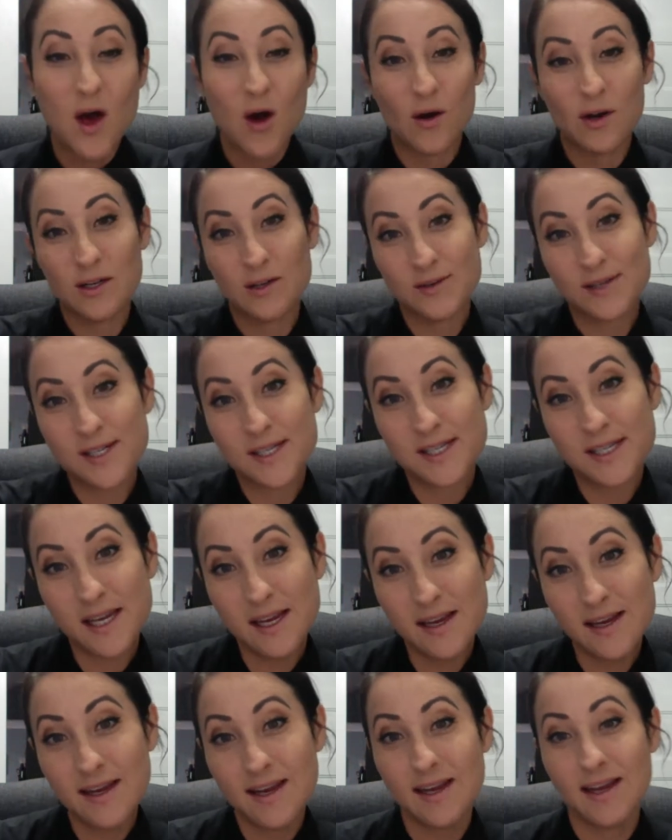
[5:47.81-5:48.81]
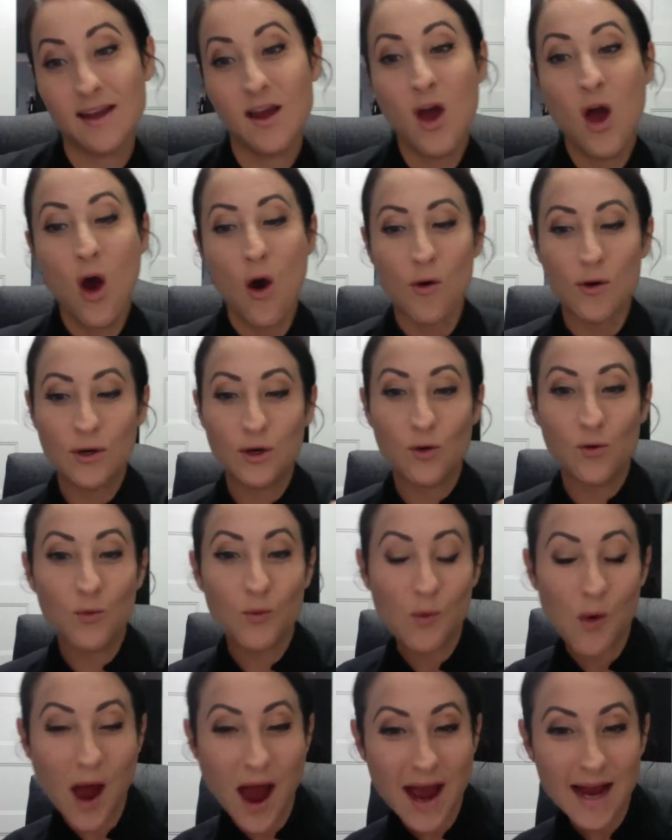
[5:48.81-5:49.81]
or you're singing or you're
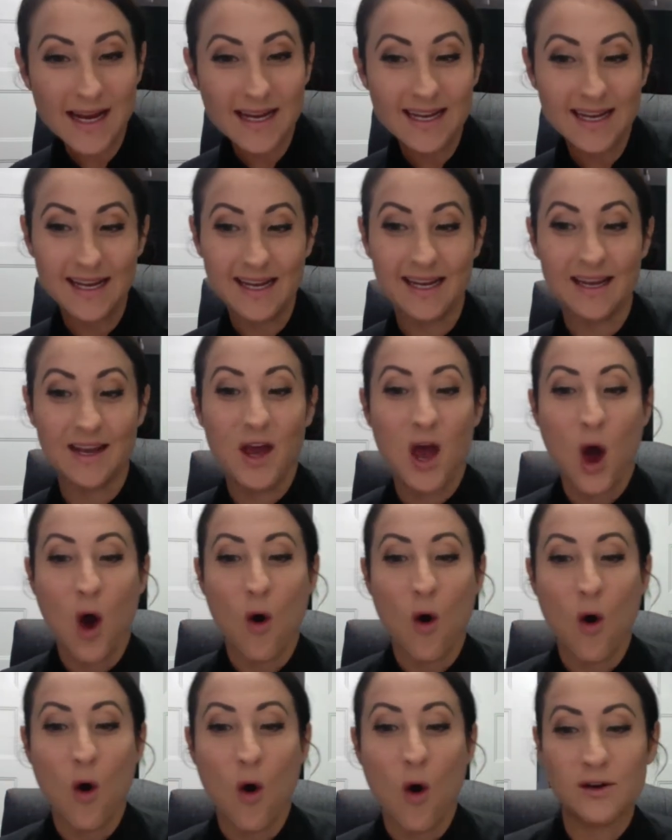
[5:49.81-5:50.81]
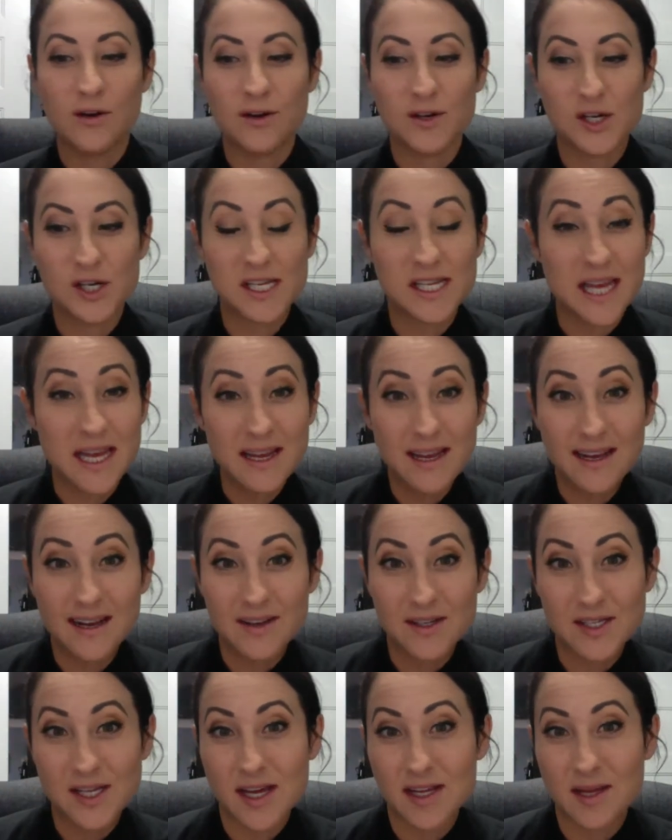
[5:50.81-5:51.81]
writing or you're just thinking
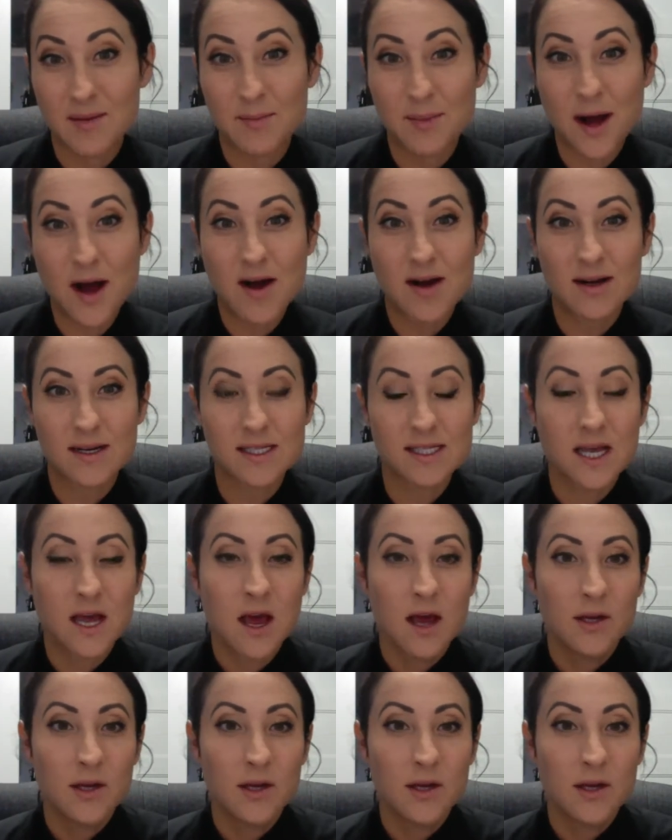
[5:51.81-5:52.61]
outside the box,